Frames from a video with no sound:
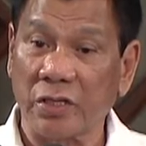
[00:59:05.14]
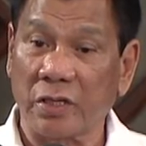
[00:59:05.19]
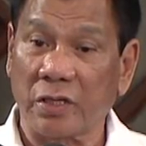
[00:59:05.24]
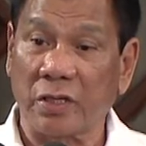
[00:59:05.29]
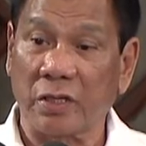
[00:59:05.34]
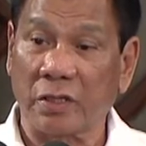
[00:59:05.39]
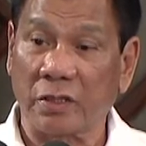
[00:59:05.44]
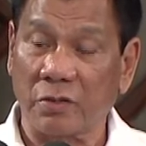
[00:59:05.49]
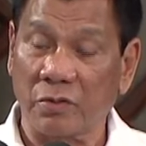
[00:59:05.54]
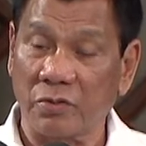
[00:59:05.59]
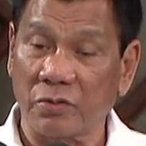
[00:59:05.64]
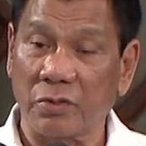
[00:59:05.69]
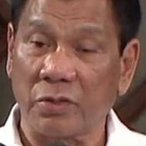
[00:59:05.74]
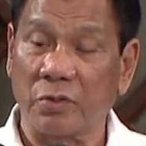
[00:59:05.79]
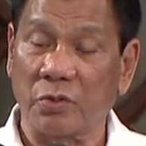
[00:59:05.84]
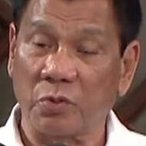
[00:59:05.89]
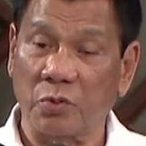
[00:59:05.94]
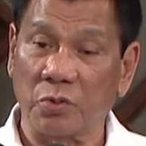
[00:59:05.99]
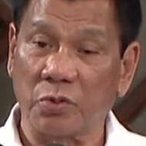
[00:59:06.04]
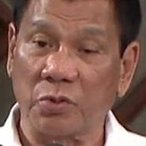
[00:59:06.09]
in that
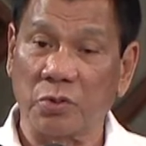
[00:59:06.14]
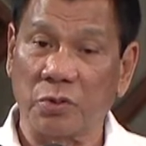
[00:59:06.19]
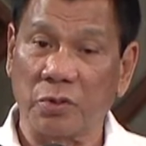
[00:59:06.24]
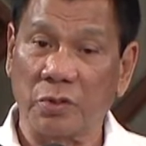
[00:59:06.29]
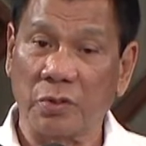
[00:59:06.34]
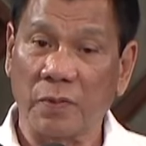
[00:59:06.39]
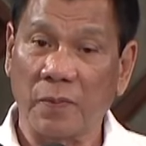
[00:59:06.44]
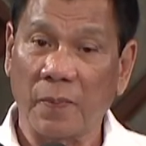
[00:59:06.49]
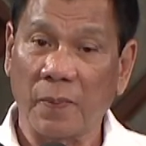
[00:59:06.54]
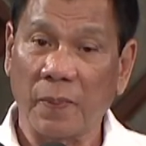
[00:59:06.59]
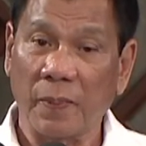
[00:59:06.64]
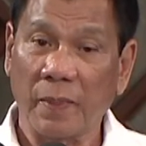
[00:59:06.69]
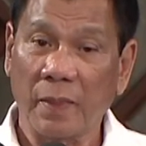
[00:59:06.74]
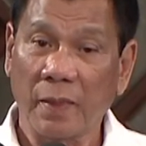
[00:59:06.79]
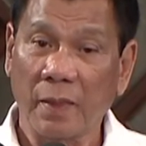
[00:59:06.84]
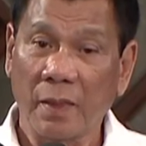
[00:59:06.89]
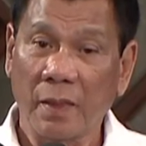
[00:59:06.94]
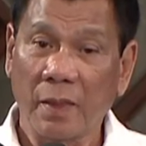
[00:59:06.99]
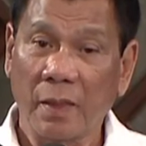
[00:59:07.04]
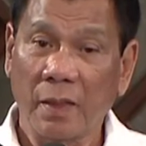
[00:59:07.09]
constitution
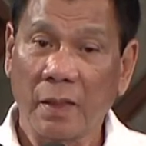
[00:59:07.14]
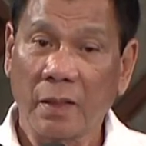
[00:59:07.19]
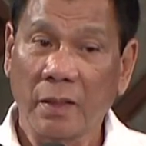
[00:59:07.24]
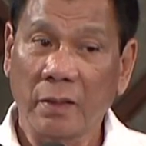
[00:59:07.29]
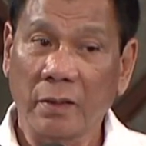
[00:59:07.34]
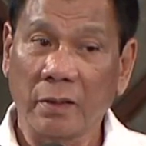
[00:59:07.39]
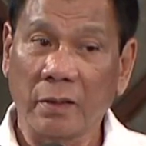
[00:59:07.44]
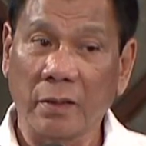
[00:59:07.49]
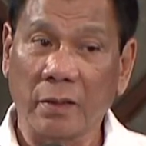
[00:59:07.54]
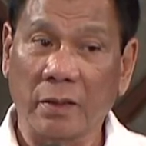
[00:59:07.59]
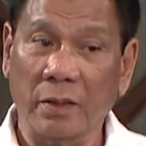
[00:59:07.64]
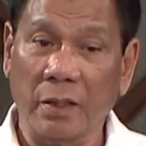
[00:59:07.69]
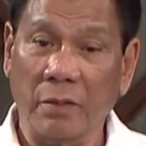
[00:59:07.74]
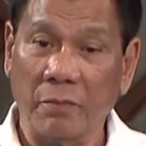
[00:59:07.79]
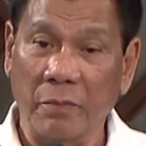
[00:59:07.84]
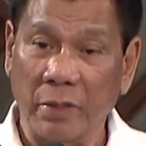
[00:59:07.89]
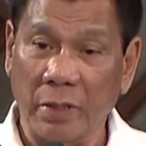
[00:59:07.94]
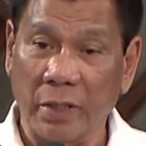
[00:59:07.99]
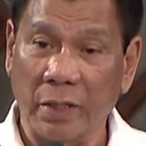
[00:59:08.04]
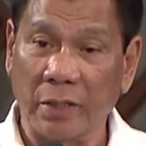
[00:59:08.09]
that the
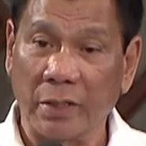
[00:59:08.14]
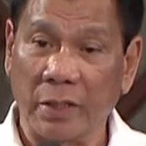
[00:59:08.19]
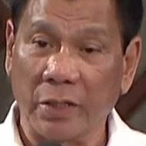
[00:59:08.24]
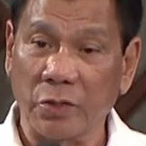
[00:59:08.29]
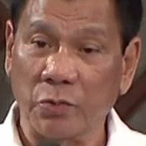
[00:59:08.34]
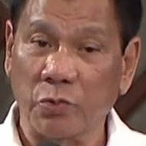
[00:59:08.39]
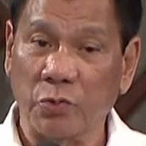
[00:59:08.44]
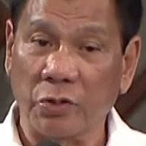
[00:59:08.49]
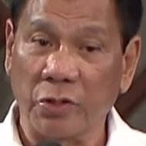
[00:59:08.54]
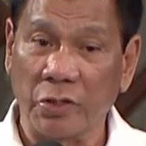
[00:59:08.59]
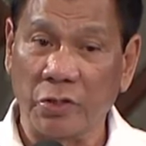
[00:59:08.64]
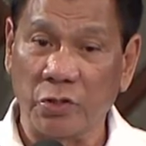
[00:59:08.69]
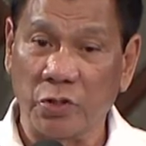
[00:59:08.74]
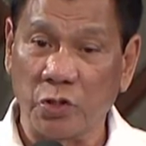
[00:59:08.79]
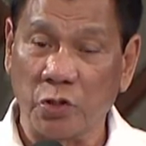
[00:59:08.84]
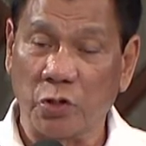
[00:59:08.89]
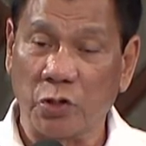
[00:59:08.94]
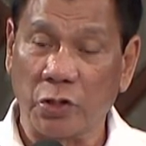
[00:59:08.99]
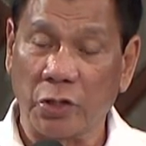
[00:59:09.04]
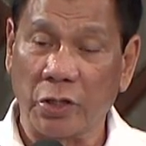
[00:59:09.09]
Americans would
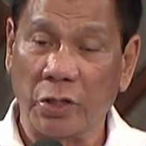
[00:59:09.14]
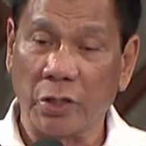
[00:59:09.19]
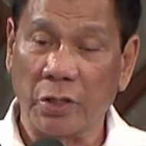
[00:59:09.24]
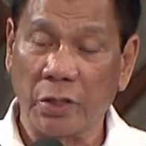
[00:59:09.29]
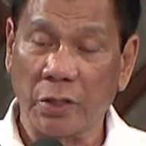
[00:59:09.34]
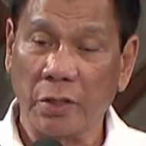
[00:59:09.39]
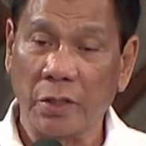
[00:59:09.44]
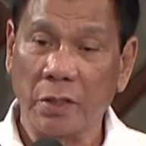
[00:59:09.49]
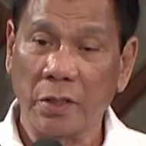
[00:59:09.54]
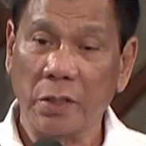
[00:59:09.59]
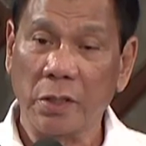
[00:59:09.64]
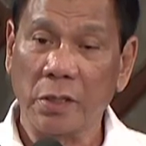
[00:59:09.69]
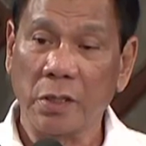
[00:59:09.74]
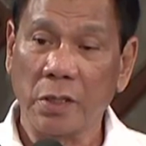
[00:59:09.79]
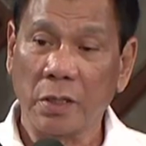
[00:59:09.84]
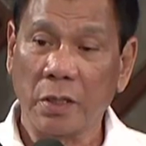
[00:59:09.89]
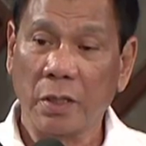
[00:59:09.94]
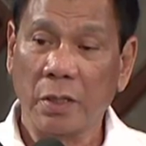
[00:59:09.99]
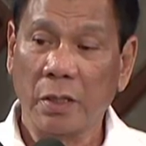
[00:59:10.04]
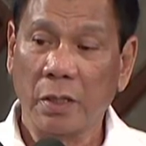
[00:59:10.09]
enjoy
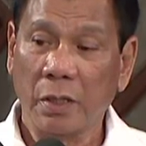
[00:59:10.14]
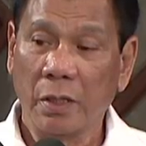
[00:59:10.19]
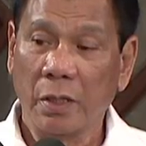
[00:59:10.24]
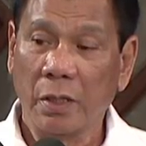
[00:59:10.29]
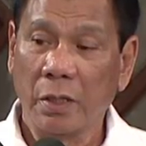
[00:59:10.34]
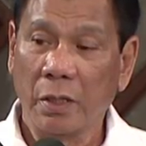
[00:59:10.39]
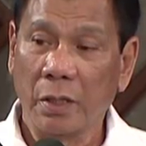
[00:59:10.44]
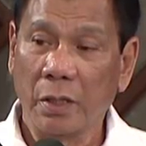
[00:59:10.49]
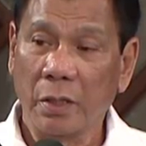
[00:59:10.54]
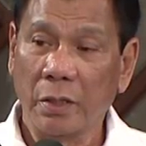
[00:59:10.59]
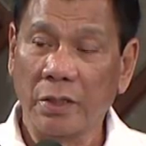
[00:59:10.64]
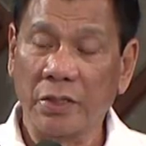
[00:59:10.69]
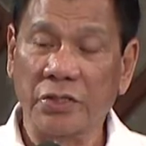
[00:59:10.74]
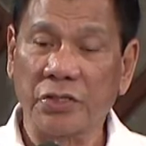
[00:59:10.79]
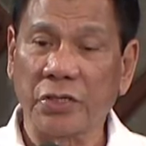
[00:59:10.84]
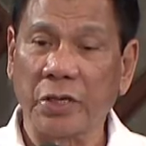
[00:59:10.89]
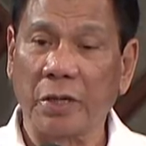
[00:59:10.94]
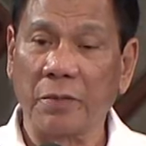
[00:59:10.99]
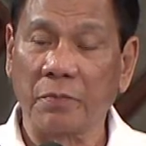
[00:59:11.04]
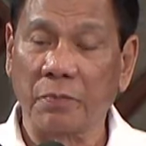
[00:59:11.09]
the
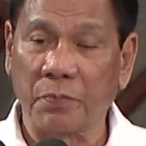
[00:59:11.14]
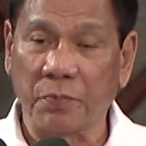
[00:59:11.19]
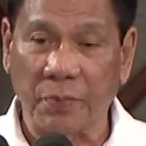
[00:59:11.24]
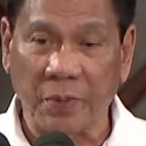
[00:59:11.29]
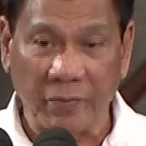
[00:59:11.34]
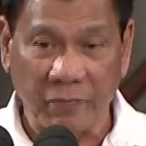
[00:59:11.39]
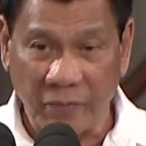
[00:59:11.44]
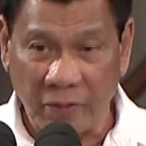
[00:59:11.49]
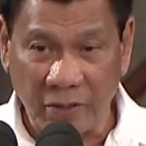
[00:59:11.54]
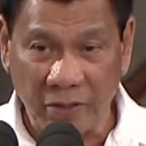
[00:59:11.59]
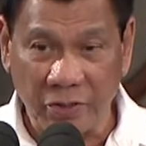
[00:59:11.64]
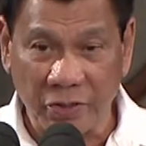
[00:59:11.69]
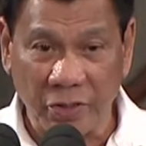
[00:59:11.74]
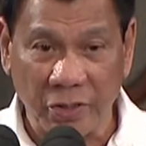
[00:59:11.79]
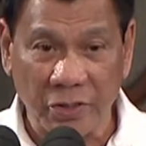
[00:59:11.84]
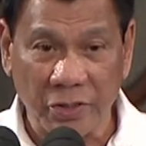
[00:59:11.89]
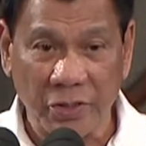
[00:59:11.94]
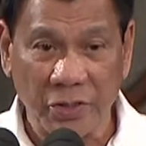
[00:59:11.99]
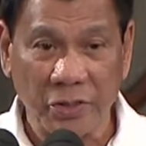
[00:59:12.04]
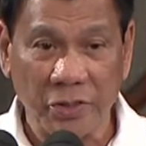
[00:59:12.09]
same
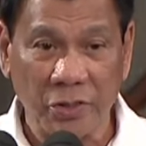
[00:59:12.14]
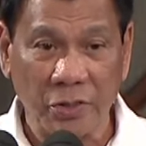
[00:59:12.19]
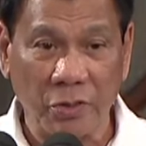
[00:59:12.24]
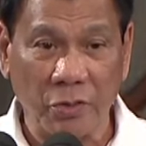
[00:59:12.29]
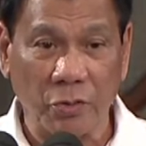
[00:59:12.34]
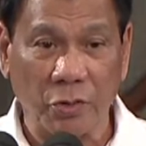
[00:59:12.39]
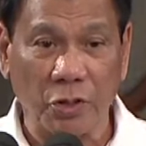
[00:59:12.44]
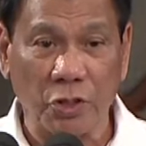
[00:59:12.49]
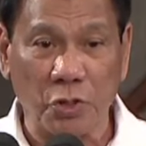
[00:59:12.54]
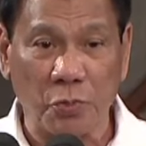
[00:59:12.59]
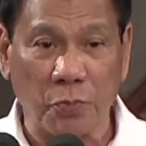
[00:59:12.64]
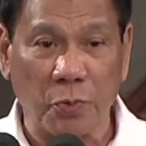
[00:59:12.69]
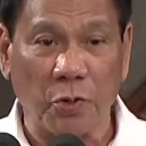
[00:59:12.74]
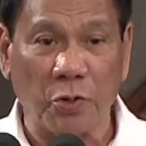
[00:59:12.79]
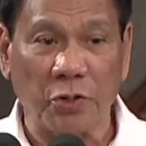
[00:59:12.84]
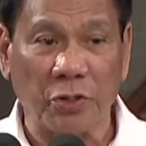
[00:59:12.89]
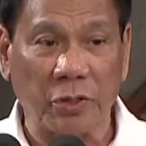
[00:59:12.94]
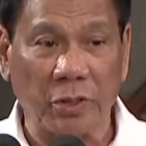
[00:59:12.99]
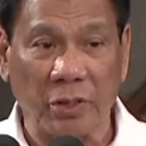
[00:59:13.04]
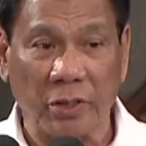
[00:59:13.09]
privileges to
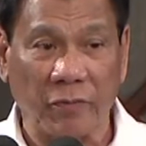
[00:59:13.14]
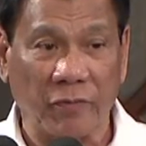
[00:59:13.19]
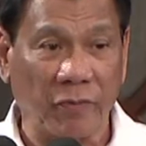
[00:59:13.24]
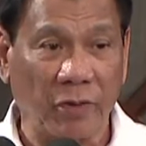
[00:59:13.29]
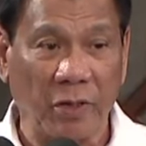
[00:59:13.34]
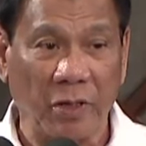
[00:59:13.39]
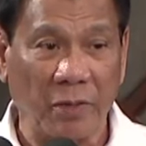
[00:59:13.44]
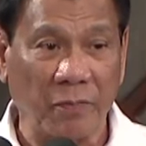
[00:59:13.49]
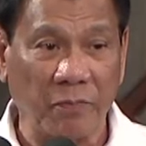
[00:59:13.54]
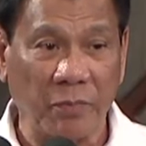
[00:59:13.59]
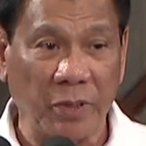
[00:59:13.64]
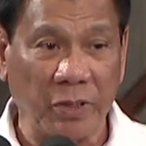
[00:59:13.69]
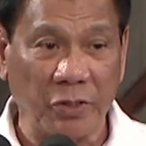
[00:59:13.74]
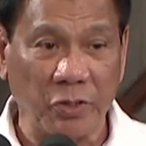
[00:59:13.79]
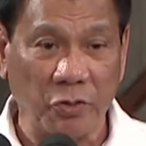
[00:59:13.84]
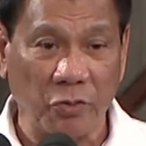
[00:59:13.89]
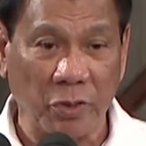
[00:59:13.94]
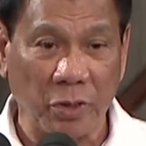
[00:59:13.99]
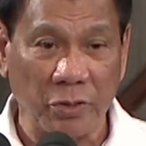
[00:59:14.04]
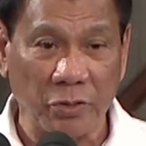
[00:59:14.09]
exploit and develop
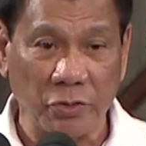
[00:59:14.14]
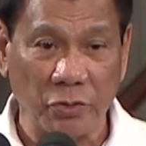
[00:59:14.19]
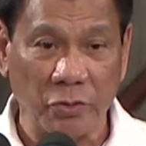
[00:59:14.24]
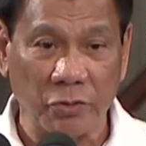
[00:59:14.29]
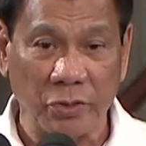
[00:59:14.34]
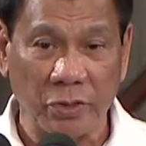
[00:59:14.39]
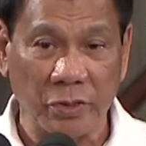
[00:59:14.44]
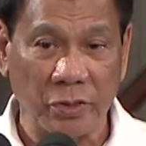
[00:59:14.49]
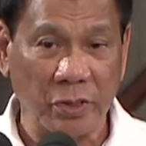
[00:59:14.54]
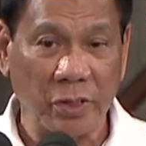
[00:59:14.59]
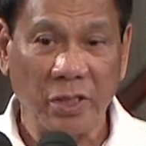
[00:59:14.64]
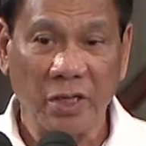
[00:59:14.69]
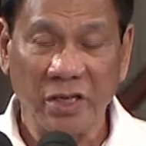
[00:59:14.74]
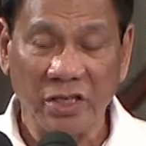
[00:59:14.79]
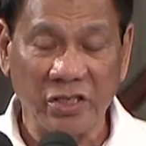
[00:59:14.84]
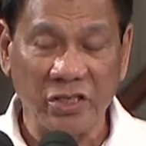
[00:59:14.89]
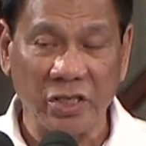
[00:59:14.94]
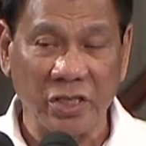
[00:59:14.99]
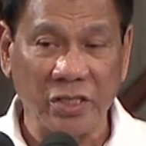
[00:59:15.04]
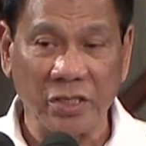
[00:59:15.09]
natural resources,
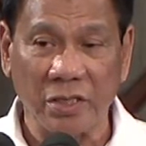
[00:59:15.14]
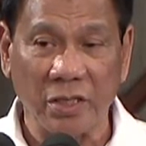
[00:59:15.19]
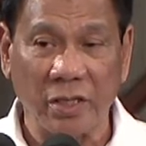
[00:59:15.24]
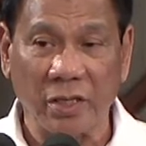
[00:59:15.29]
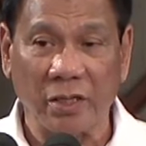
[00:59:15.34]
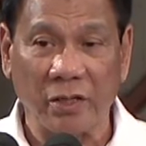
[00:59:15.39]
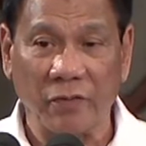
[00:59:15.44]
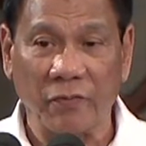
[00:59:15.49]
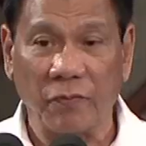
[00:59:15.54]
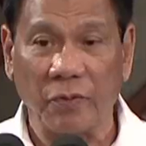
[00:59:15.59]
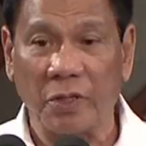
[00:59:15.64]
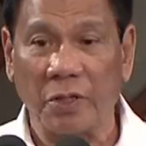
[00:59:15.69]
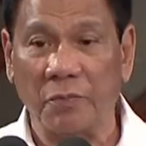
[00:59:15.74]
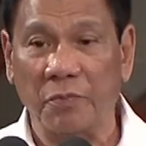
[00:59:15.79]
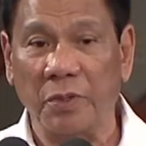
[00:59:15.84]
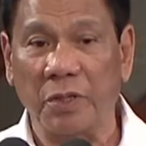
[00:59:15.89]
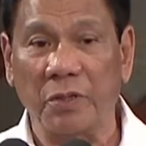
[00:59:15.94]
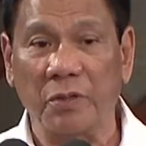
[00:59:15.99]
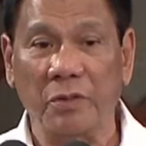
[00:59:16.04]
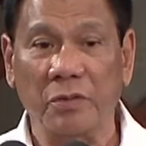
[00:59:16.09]
just like a
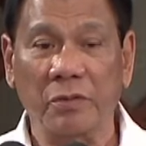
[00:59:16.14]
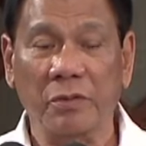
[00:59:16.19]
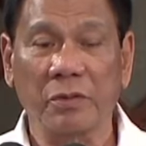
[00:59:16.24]
Filipino.